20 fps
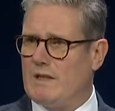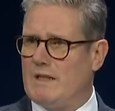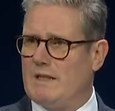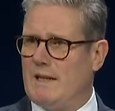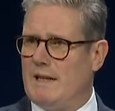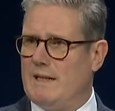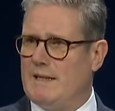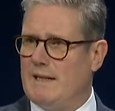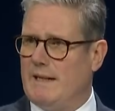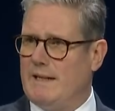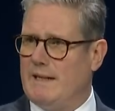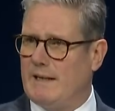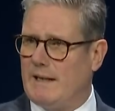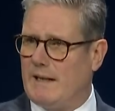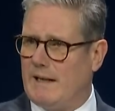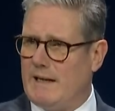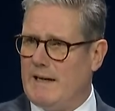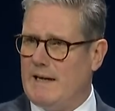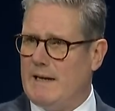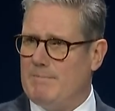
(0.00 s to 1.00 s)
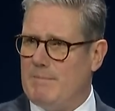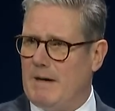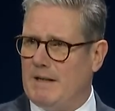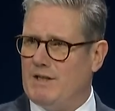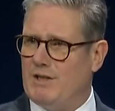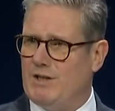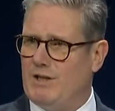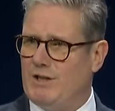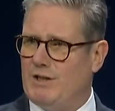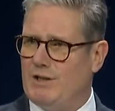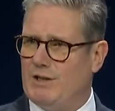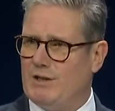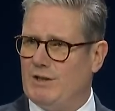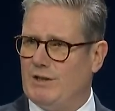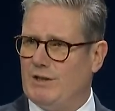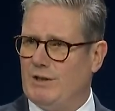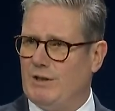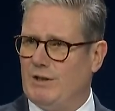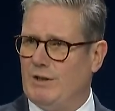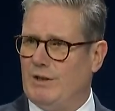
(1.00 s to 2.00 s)
to send a clear message
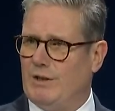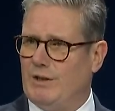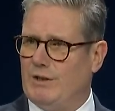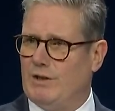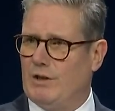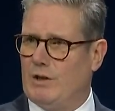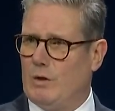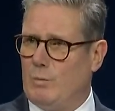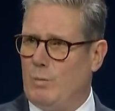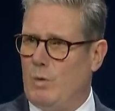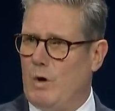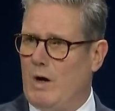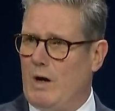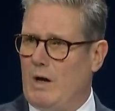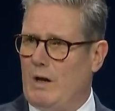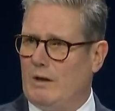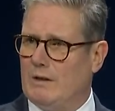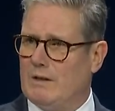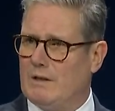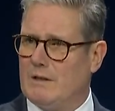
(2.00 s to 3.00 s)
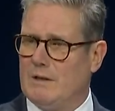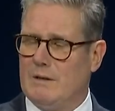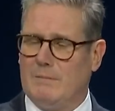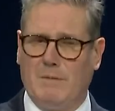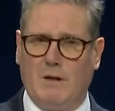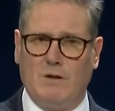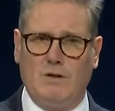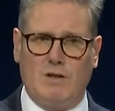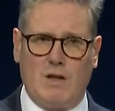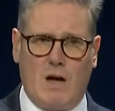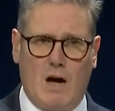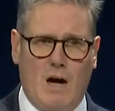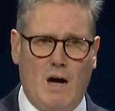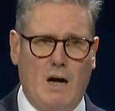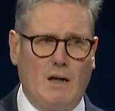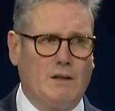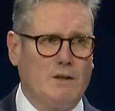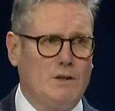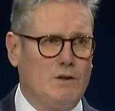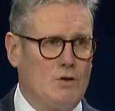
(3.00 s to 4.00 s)
to the world's most
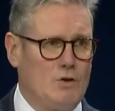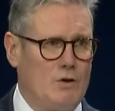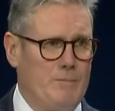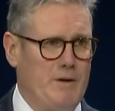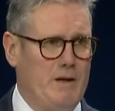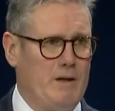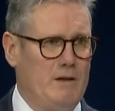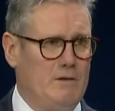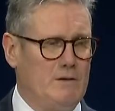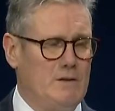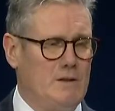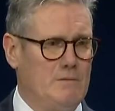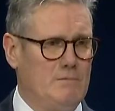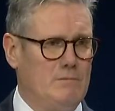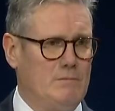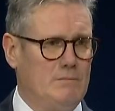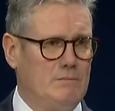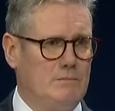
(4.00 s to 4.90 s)
hardened criminals.